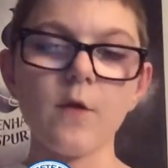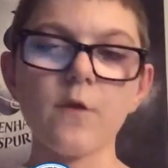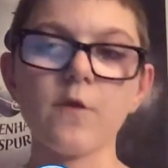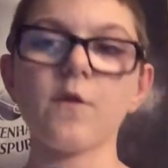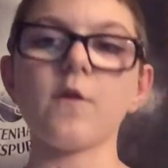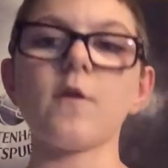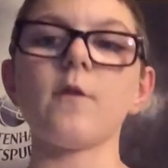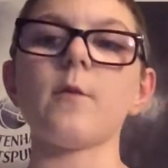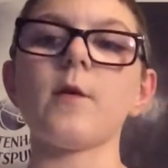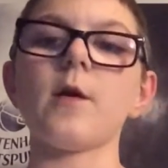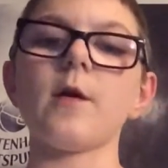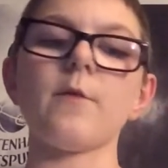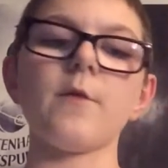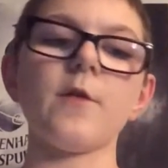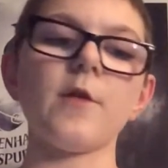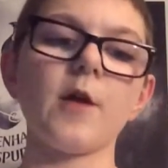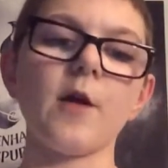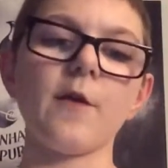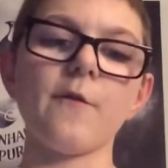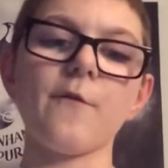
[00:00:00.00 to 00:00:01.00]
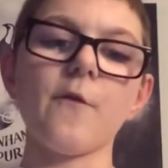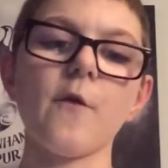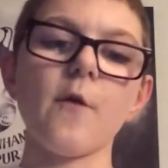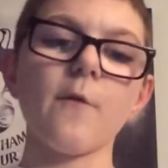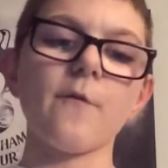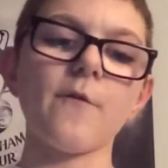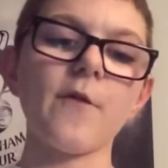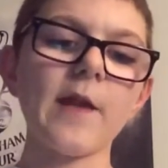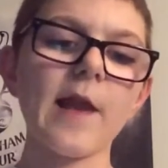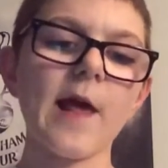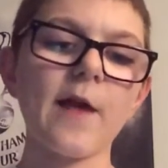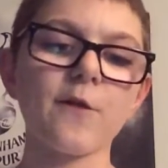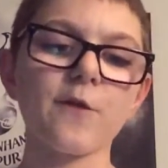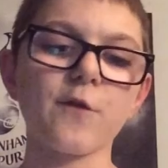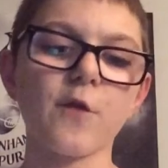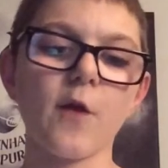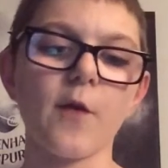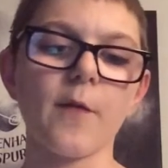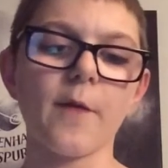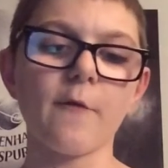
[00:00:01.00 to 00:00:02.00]
So, you know, for
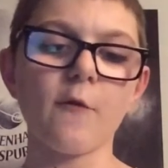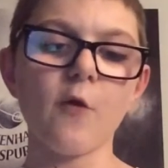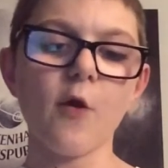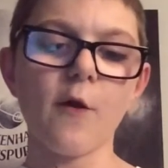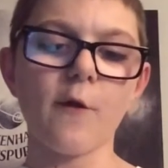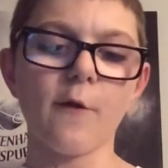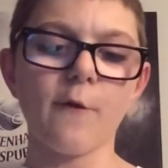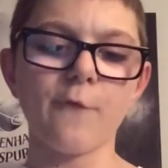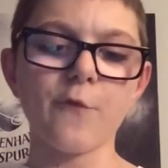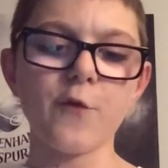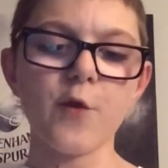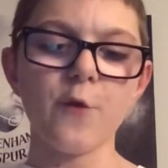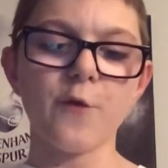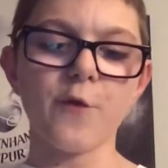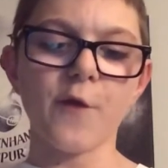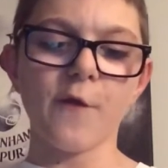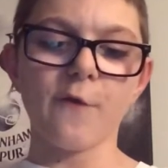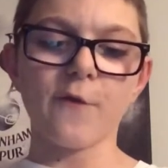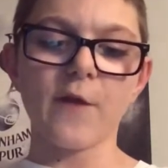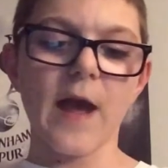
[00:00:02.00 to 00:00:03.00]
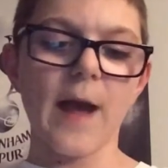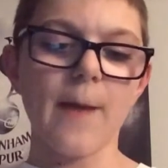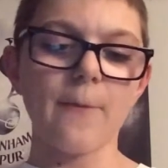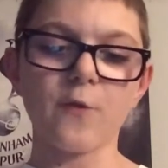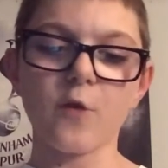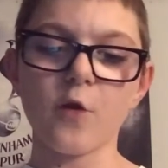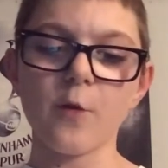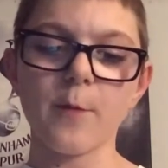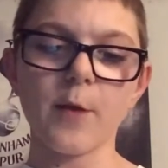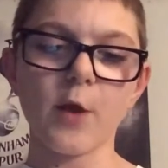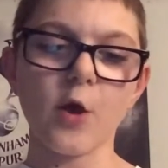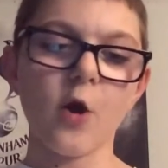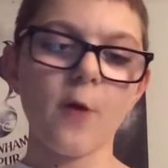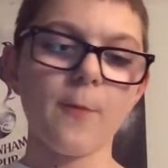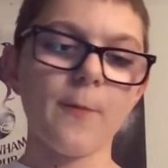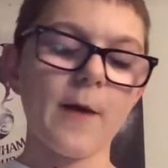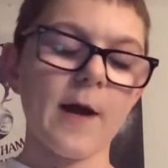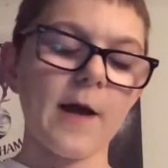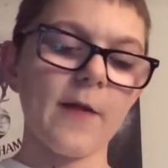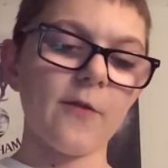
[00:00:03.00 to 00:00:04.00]
Leicester, they've got a few tough games coming
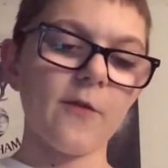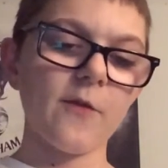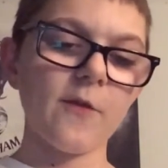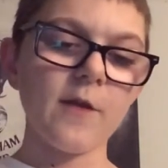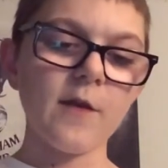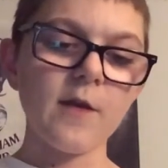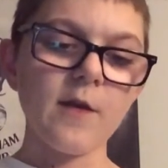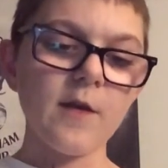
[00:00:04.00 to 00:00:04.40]
up, and